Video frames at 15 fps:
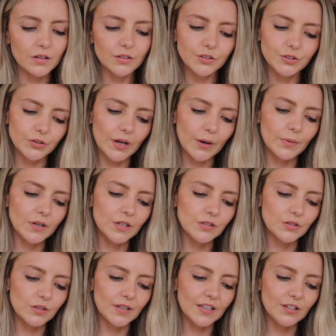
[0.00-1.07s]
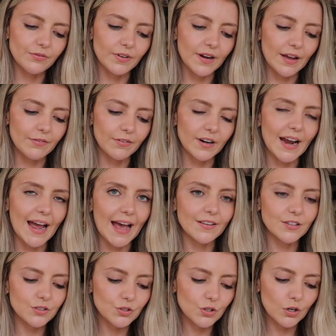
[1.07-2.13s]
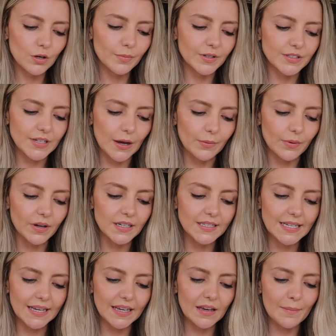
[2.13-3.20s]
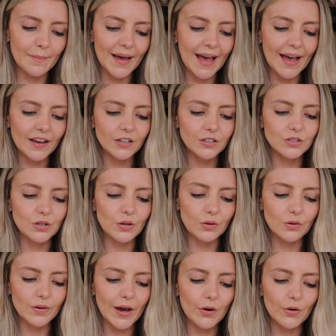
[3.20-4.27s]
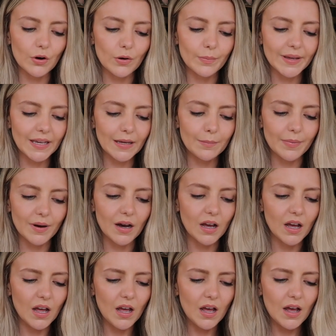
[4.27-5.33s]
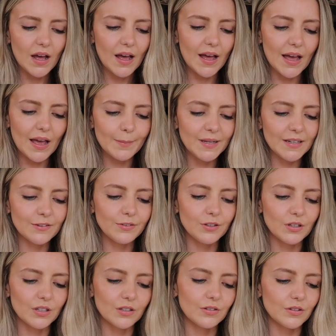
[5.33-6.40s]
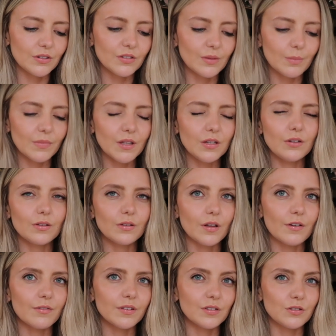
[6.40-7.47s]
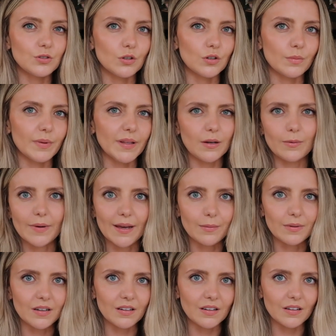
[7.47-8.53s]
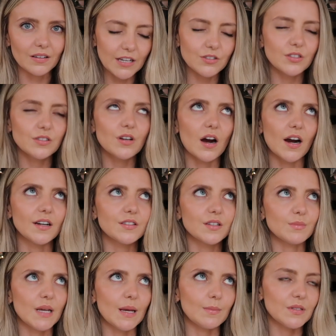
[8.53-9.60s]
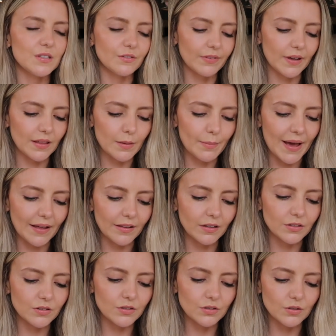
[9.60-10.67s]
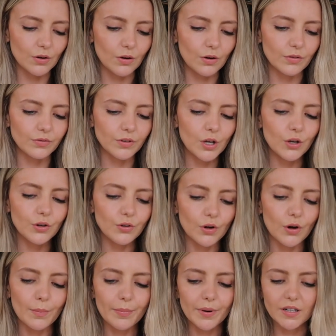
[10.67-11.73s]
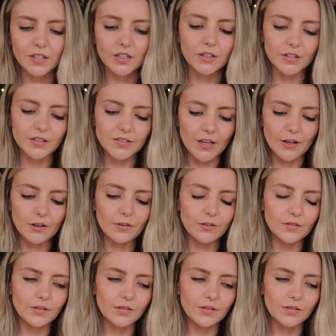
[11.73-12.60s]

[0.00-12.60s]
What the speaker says: do I want to do this forever as a job, or do I want to take it back to a hobby? But I mean, if you can do something you love as a job, like why wouldn't you? It's just hard sometimes to find the balance of not burning yourself